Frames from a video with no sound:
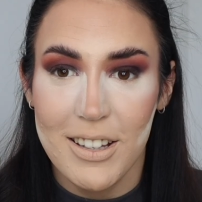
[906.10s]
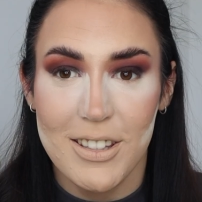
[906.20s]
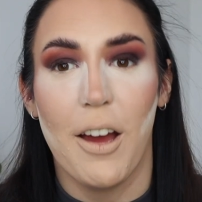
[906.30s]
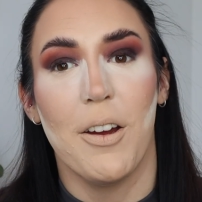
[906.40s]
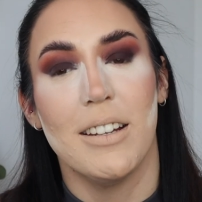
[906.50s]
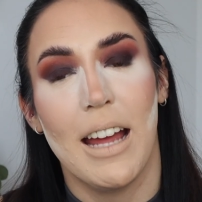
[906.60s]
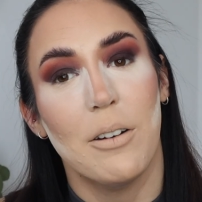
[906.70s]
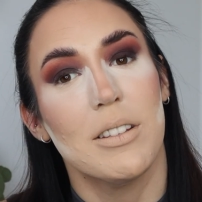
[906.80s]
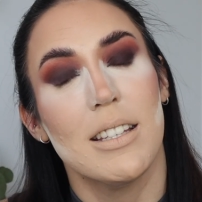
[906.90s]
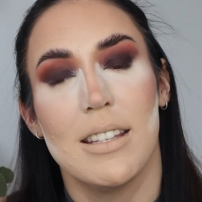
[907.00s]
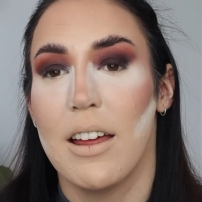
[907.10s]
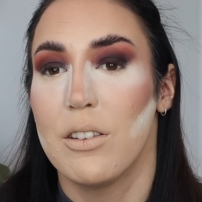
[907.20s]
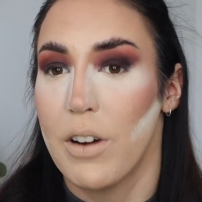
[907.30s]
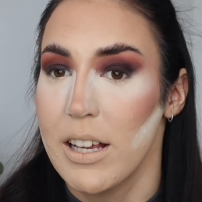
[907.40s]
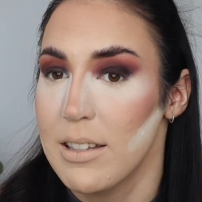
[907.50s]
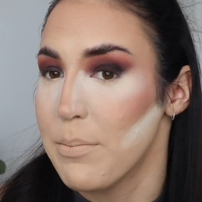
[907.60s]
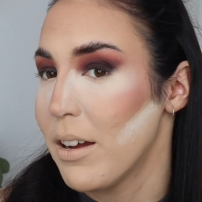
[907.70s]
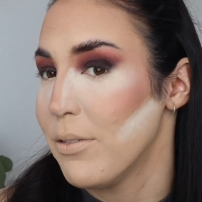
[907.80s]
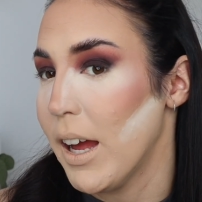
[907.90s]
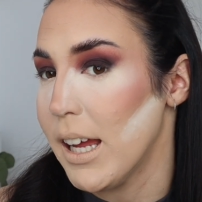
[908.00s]
So now to set the rest of my
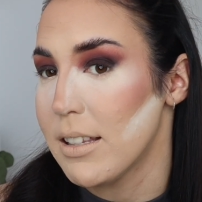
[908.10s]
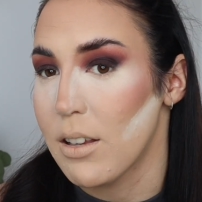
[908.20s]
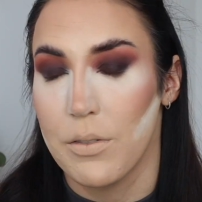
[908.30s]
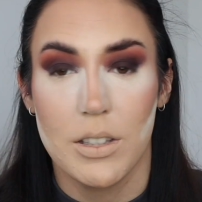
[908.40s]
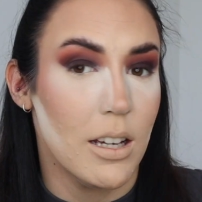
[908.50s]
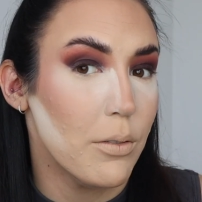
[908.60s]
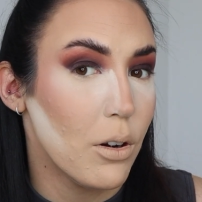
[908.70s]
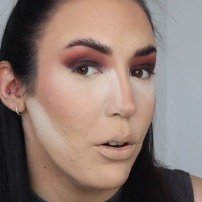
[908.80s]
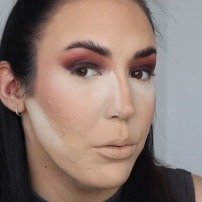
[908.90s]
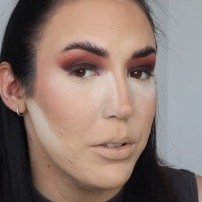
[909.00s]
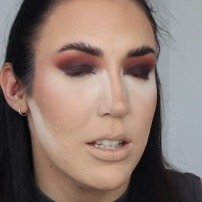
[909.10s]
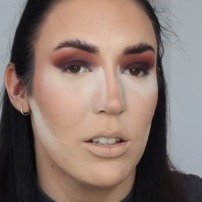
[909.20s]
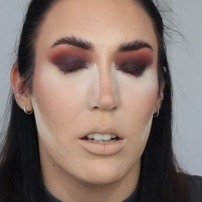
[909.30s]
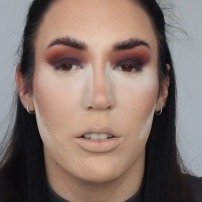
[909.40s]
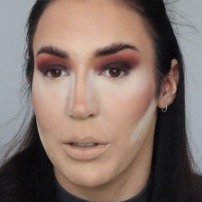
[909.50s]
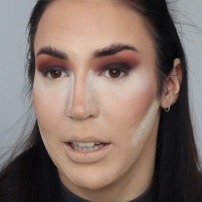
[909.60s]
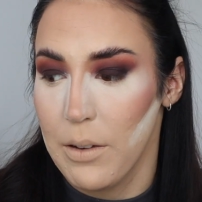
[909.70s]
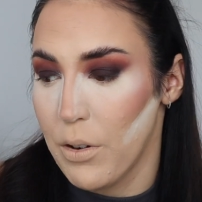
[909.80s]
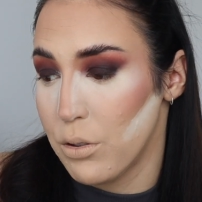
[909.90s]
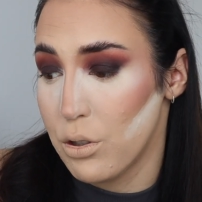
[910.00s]
face, obviously I've got all this on. I don't want to leave
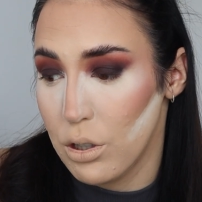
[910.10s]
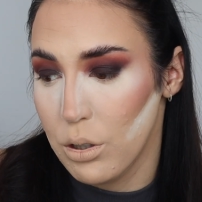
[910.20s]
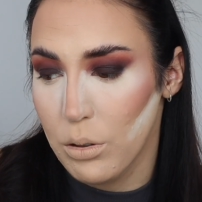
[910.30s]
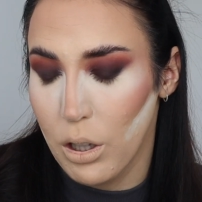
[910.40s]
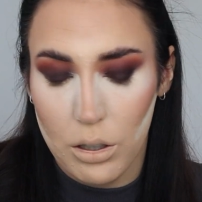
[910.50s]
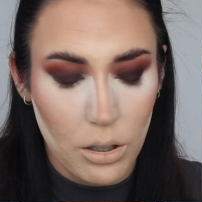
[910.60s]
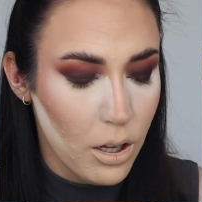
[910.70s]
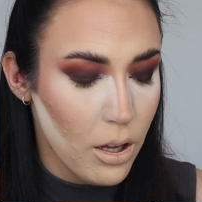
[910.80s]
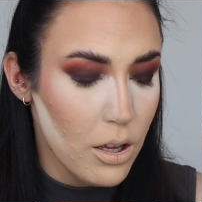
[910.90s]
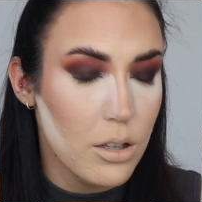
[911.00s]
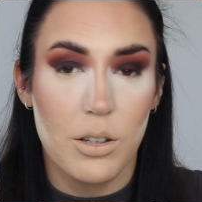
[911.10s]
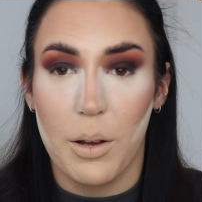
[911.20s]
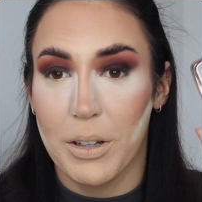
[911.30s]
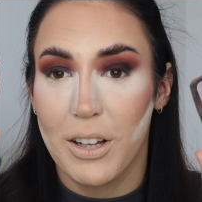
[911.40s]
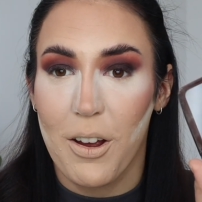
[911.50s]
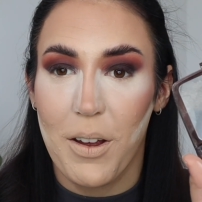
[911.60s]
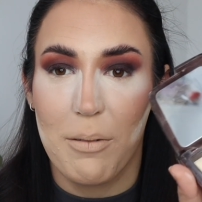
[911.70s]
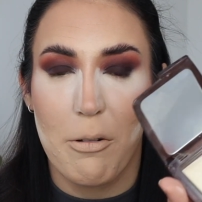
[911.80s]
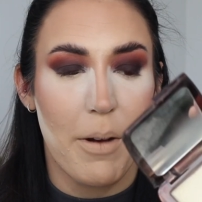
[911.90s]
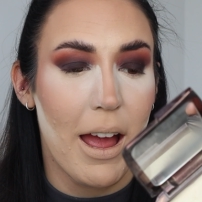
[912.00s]
it on too long. So I'm going to go in
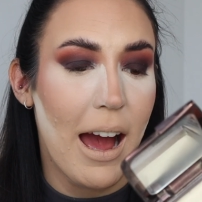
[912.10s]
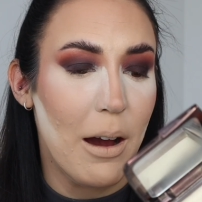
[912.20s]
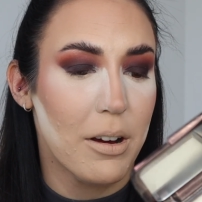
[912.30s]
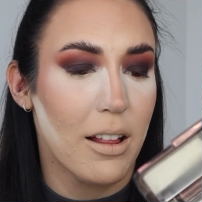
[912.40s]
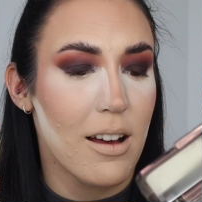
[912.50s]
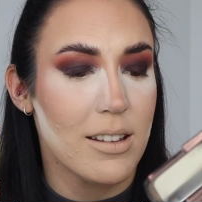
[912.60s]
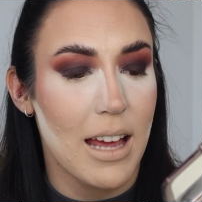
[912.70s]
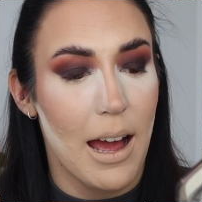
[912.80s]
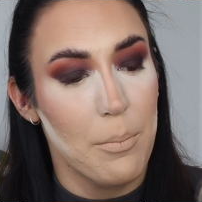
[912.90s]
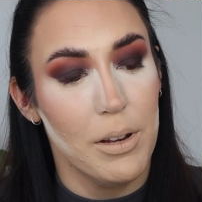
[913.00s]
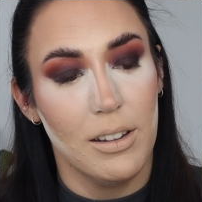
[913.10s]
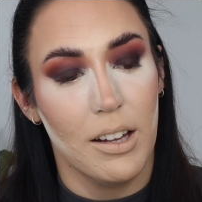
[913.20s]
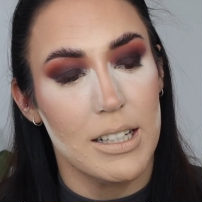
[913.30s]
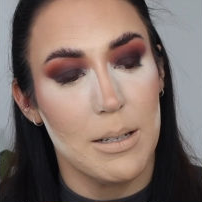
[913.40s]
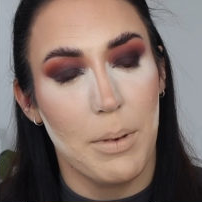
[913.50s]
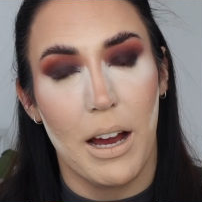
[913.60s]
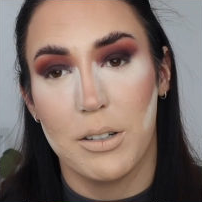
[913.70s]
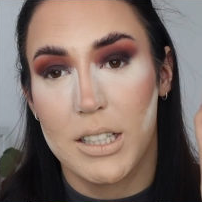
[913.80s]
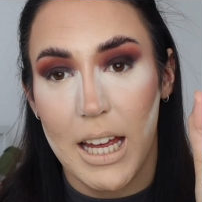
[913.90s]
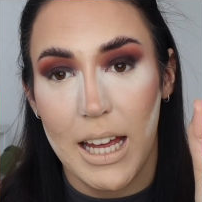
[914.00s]
with my Hourglass Ambient Lighting
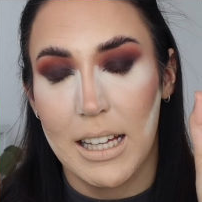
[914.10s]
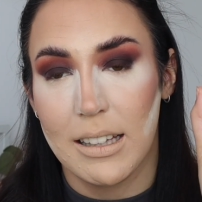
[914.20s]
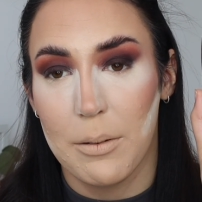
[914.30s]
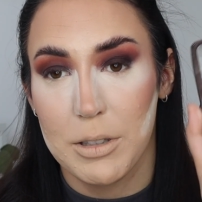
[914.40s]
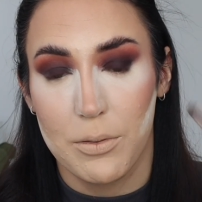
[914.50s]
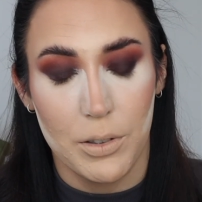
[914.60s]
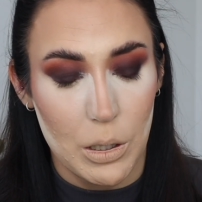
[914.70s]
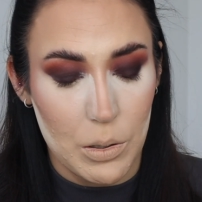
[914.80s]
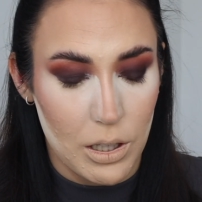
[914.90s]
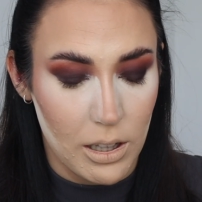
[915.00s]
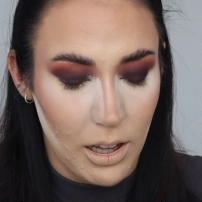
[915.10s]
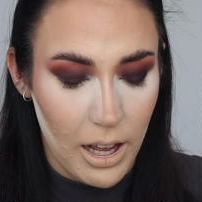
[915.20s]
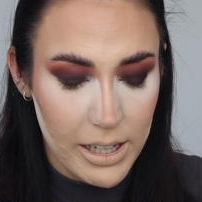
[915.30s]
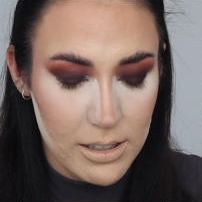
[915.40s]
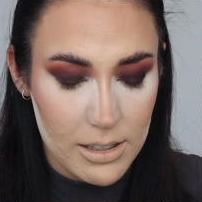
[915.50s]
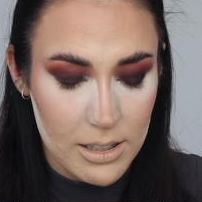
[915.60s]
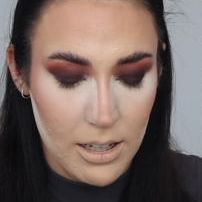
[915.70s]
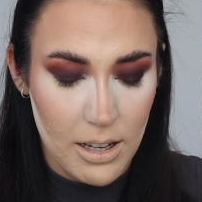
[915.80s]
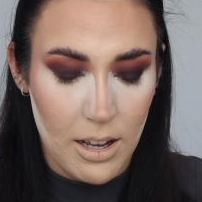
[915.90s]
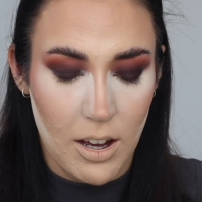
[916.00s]
Powder in Diffused Light.
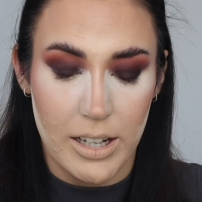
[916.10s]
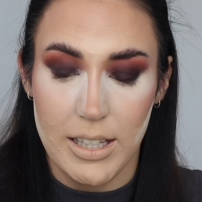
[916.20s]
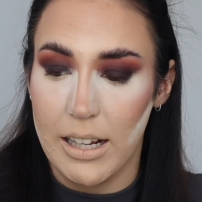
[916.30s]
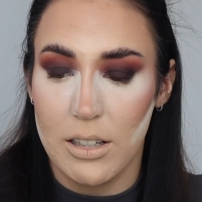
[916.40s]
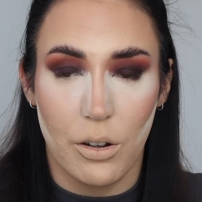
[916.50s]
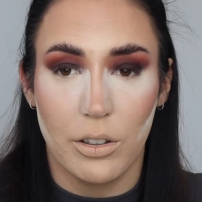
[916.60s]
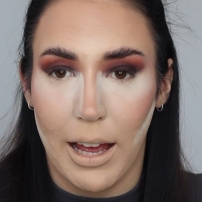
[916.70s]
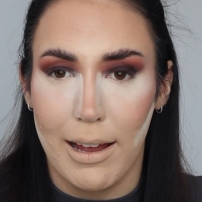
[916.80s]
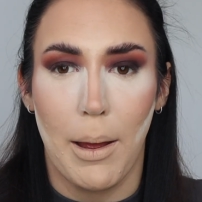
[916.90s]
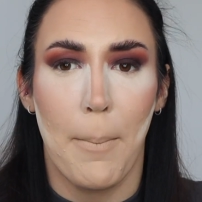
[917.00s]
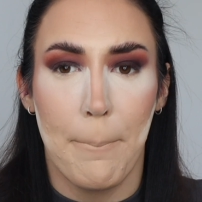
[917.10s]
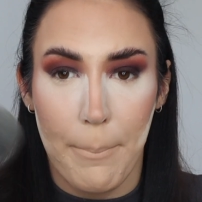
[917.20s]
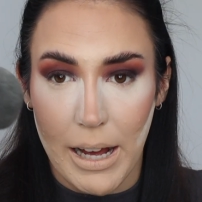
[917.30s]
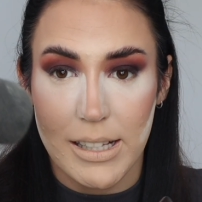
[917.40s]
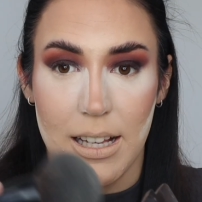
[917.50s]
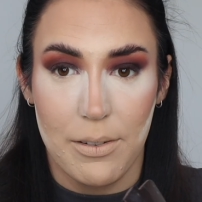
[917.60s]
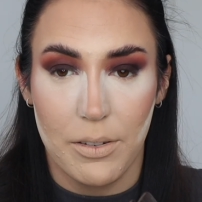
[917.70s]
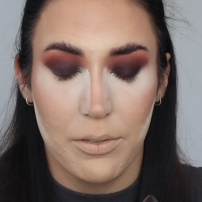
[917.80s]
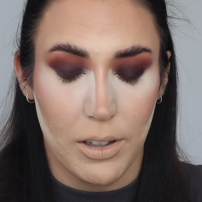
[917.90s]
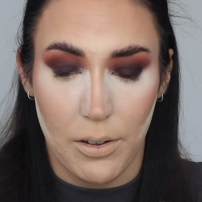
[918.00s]
I take this on a massive
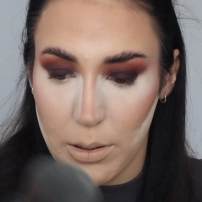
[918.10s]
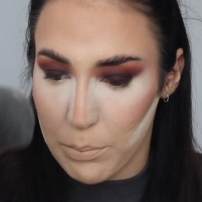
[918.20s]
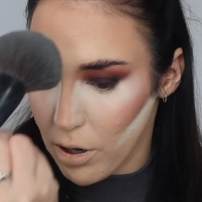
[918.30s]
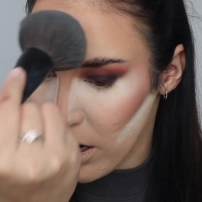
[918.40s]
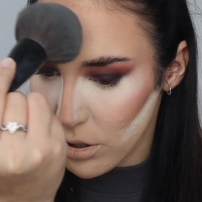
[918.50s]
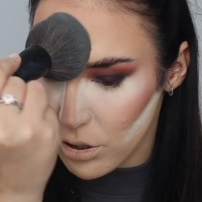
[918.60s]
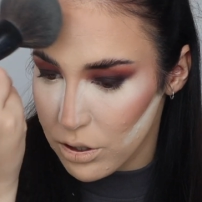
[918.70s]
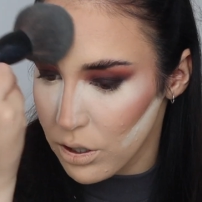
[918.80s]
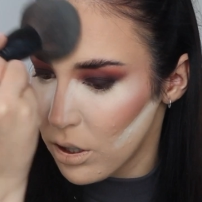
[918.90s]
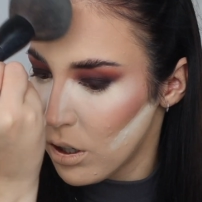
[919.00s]
fluffy brush.